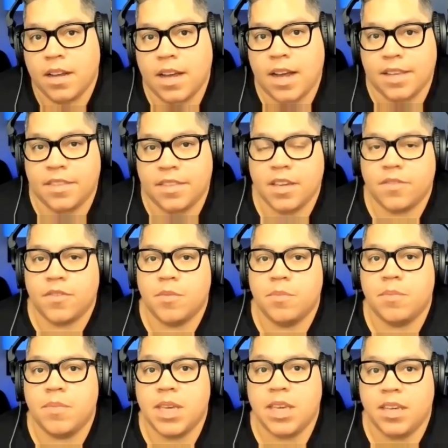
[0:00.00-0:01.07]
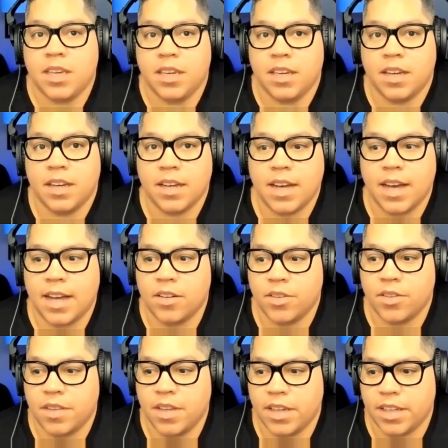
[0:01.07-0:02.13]
I think for me, I
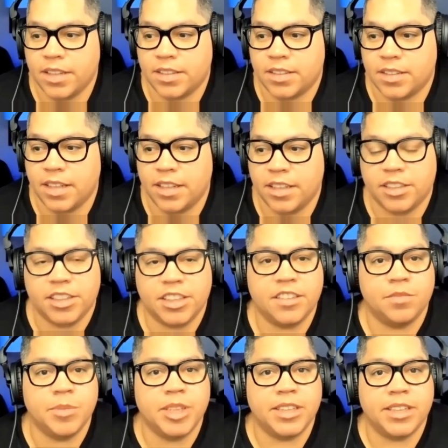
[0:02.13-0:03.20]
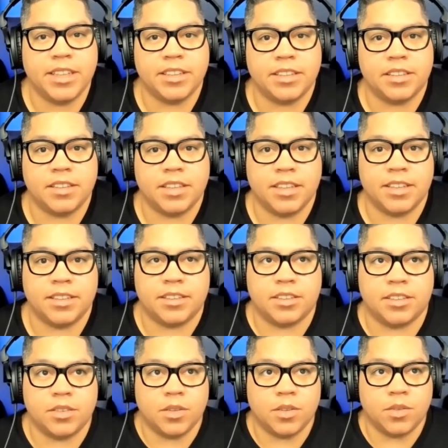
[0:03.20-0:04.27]
don't think it's an achievement.
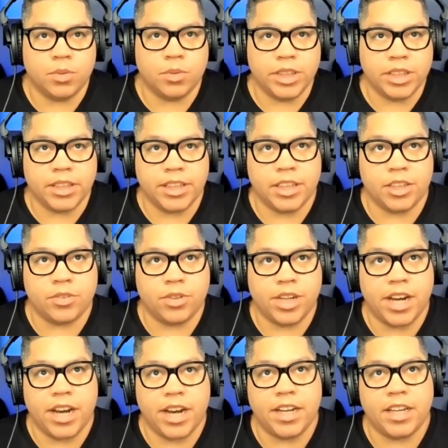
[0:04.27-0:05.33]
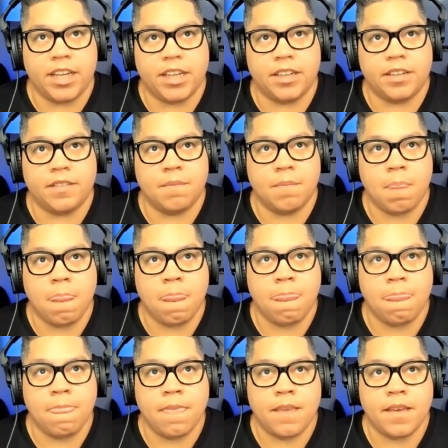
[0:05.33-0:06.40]
It's really creating
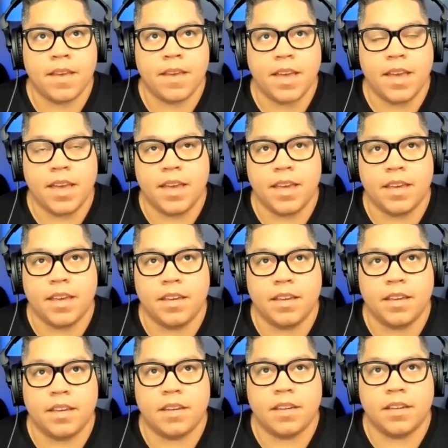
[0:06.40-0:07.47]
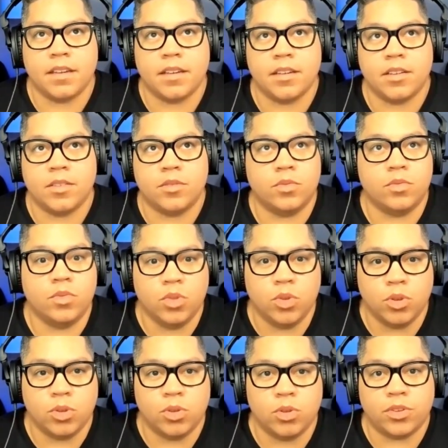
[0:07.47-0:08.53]
a
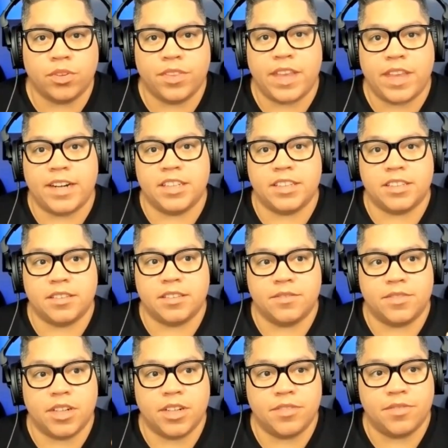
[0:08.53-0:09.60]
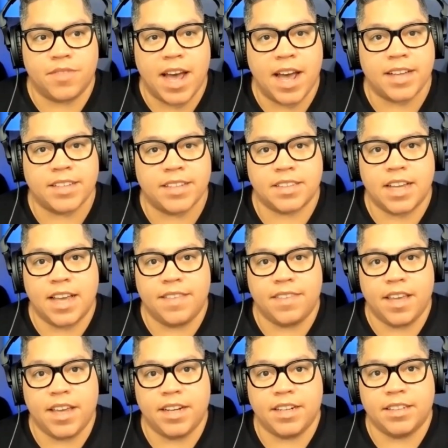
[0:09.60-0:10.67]
rule that is very fast and
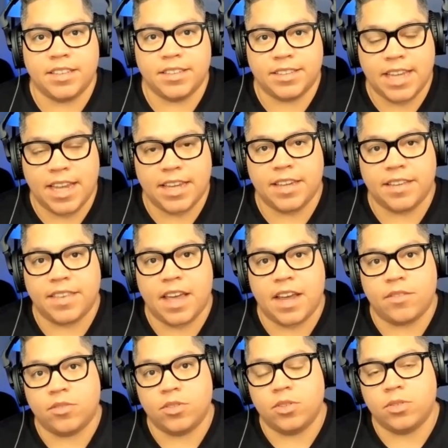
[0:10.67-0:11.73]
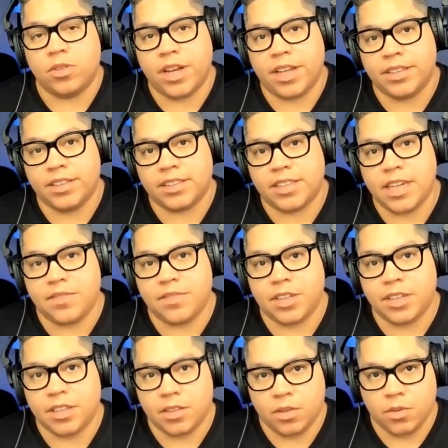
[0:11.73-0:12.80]
then taking that rule and saving
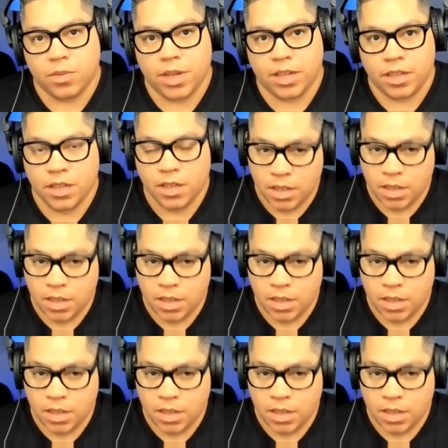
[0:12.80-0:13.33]
it the way